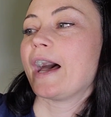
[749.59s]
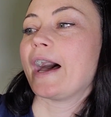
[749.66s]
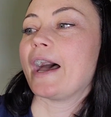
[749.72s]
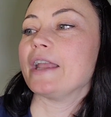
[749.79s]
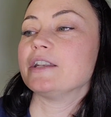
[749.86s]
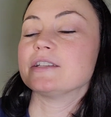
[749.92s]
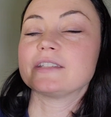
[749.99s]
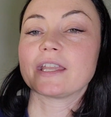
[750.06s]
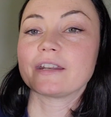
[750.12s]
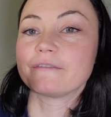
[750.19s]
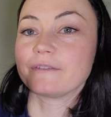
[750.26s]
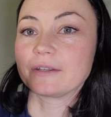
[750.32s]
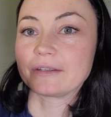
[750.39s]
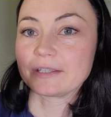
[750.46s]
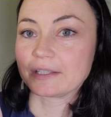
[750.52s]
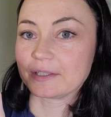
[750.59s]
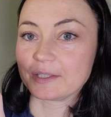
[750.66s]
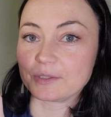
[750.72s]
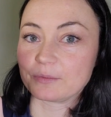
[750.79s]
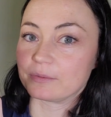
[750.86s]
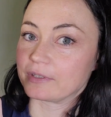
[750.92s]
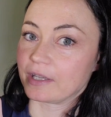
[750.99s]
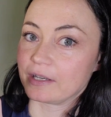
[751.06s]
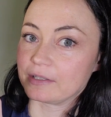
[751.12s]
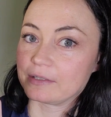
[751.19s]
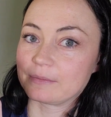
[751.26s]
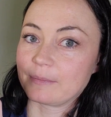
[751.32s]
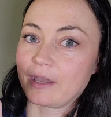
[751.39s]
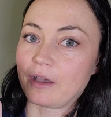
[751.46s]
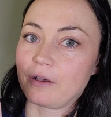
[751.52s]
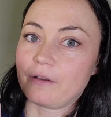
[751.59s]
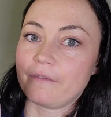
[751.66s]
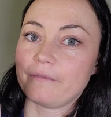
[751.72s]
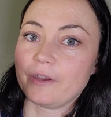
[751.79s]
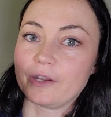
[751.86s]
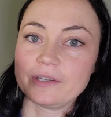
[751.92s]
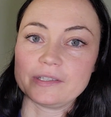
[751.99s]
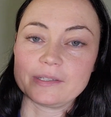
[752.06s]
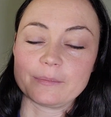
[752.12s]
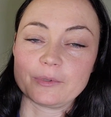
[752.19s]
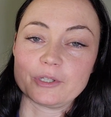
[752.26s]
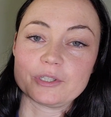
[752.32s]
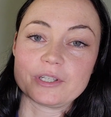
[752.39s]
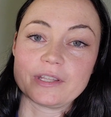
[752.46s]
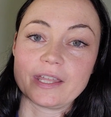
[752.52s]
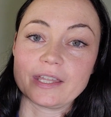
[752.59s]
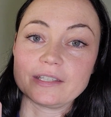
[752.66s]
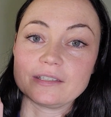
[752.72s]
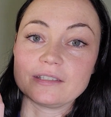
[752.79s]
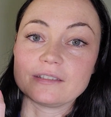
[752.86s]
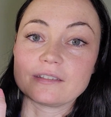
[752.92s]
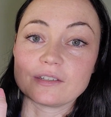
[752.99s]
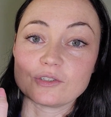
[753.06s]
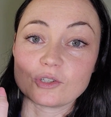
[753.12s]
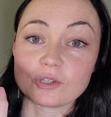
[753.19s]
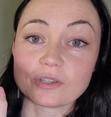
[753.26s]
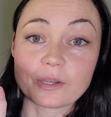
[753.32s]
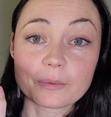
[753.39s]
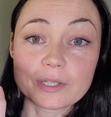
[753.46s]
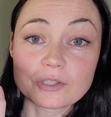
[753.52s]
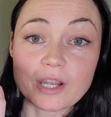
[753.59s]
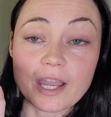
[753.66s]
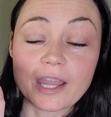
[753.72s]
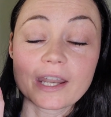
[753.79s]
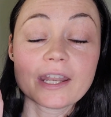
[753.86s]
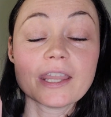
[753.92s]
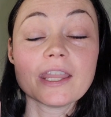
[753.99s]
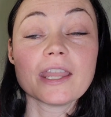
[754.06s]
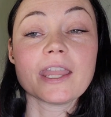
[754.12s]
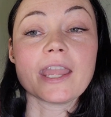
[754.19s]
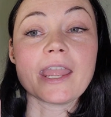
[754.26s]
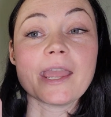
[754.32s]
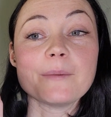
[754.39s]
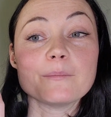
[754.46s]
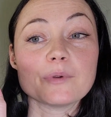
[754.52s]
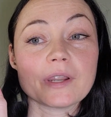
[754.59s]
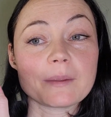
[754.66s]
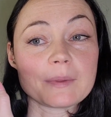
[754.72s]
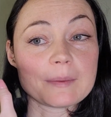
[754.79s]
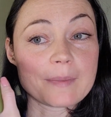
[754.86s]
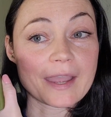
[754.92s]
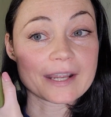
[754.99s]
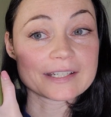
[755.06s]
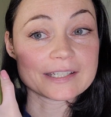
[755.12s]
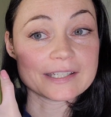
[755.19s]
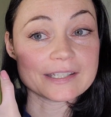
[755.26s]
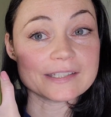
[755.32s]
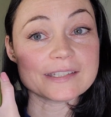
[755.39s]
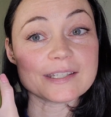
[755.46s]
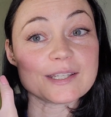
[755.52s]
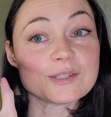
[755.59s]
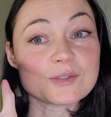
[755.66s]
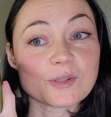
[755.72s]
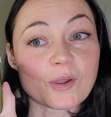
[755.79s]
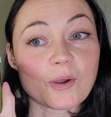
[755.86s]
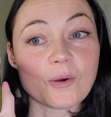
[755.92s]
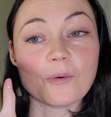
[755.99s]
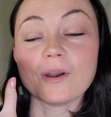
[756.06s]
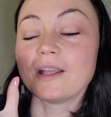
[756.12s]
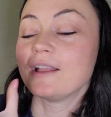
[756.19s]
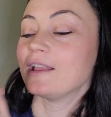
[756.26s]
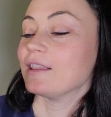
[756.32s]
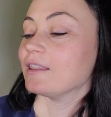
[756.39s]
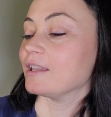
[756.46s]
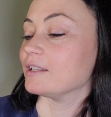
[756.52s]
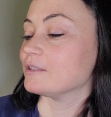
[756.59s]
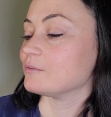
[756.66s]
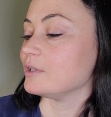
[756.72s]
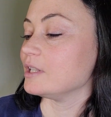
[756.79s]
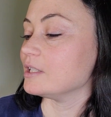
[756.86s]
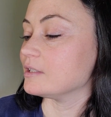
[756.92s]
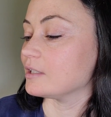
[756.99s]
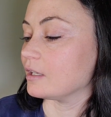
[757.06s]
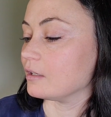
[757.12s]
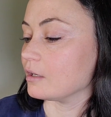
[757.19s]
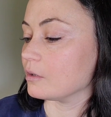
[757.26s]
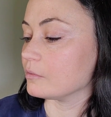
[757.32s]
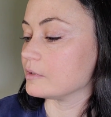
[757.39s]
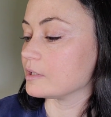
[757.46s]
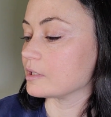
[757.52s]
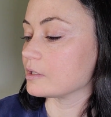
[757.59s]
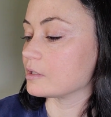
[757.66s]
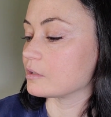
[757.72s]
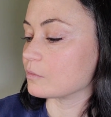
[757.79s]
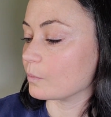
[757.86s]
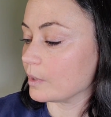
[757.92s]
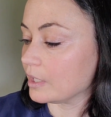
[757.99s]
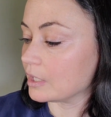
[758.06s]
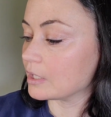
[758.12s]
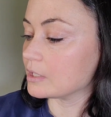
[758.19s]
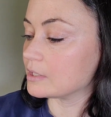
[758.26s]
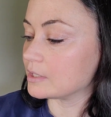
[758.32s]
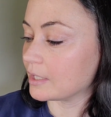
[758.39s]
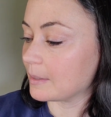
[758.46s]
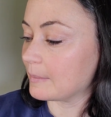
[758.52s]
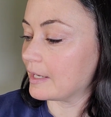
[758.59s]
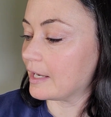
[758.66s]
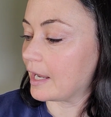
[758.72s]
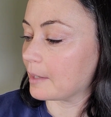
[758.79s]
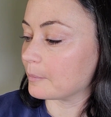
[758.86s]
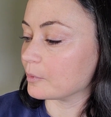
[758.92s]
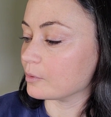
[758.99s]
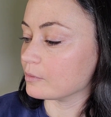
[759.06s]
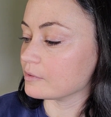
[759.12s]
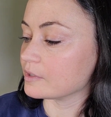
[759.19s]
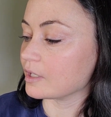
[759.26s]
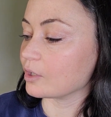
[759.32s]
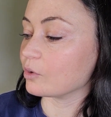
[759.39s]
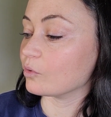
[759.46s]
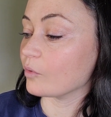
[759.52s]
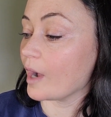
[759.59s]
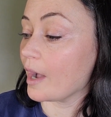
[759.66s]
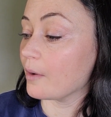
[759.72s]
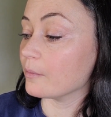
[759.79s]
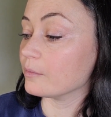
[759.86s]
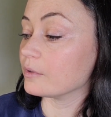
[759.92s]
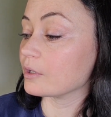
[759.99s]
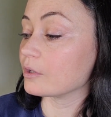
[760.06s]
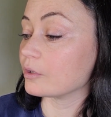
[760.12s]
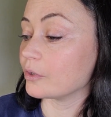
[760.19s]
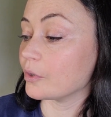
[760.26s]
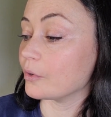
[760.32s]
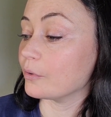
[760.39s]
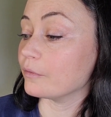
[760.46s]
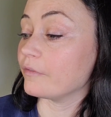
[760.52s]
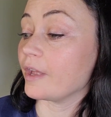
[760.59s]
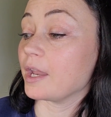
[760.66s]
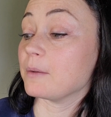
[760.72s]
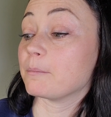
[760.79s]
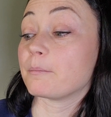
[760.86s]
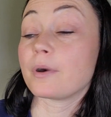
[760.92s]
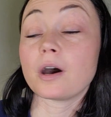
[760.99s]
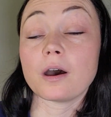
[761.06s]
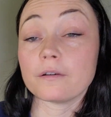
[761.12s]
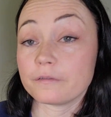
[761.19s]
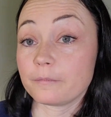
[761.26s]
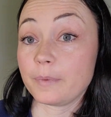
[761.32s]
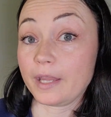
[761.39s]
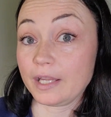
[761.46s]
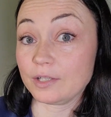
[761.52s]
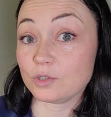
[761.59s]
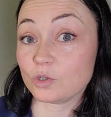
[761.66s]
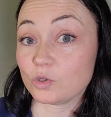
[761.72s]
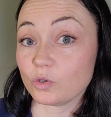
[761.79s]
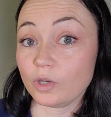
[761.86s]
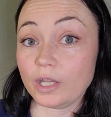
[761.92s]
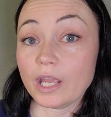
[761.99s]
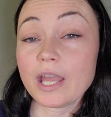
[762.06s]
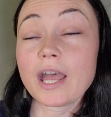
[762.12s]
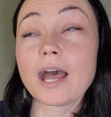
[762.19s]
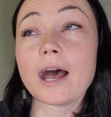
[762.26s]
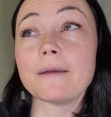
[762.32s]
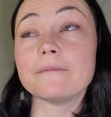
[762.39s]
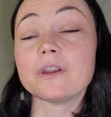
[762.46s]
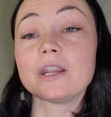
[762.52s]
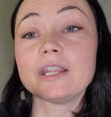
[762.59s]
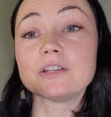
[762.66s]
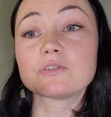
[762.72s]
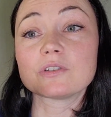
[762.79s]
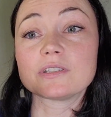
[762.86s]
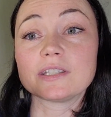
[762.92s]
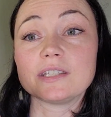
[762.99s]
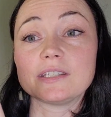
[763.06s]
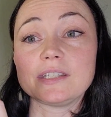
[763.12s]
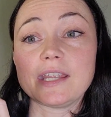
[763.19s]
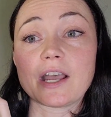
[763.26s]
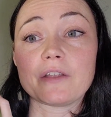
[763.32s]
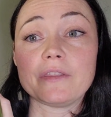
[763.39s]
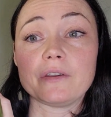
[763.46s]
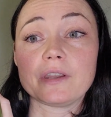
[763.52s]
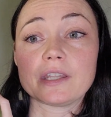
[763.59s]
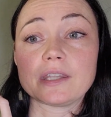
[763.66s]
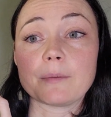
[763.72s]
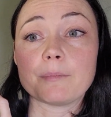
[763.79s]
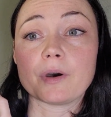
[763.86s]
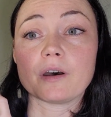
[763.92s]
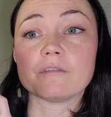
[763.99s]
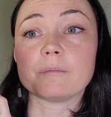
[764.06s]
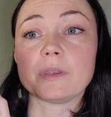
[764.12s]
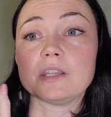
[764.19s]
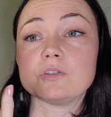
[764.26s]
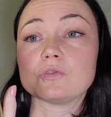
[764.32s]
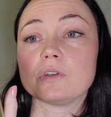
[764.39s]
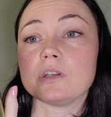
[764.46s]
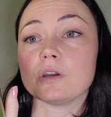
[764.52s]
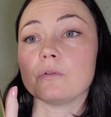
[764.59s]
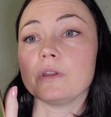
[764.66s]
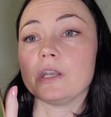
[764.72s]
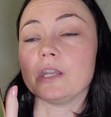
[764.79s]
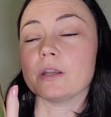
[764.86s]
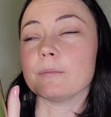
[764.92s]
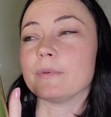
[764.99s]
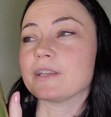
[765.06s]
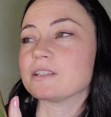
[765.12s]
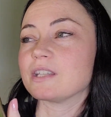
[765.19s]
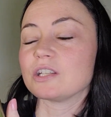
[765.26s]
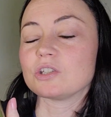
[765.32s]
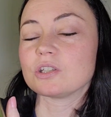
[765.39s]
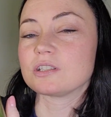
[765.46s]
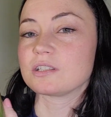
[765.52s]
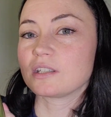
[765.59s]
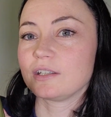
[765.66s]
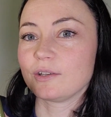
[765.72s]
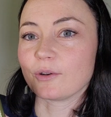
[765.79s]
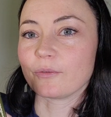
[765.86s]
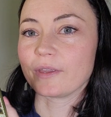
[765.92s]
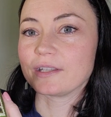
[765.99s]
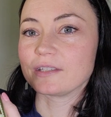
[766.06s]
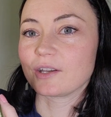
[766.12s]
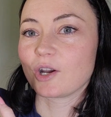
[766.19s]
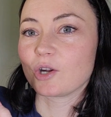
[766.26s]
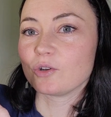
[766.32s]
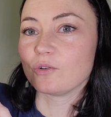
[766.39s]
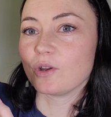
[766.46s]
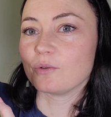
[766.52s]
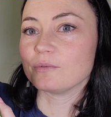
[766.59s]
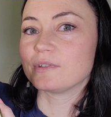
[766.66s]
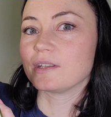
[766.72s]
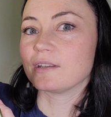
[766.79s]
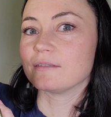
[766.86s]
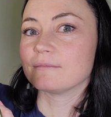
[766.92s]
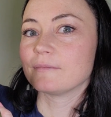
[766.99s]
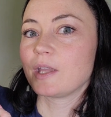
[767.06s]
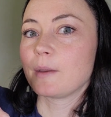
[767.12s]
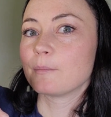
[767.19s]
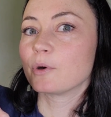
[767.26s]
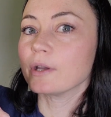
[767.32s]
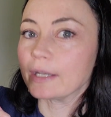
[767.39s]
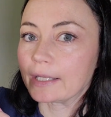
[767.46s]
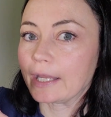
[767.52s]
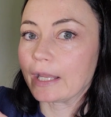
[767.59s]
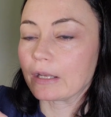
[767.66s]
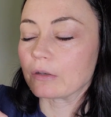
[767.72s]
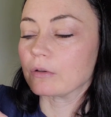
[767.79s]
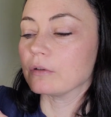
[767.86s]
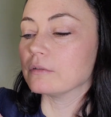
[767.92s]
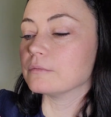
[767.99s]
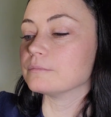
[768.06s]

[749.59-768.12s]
I just had a feeling that this was going to smell very similar to that dessert that we tried and bring me back to Disney. So let's read the scent notes. Sweet cinnamon apples, ground clove, and puff pastry. I'm very interested to see how they'll get the puff pastry note in here because that's just, you know, that's a hard note to put in a candle.